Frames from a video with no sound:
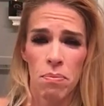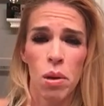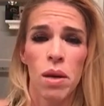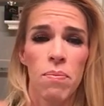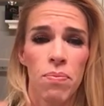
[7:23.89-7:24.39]

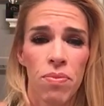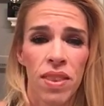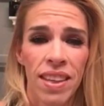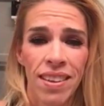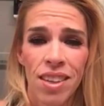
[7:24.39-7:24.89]
but
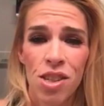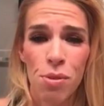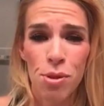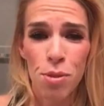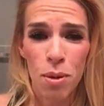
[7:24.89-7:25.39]

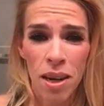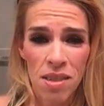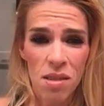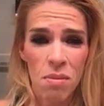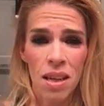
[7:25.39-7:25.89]
she was super
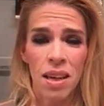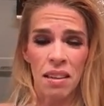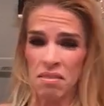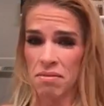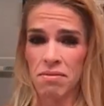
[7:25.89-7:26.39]
nice to me
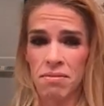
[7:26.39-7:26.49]
and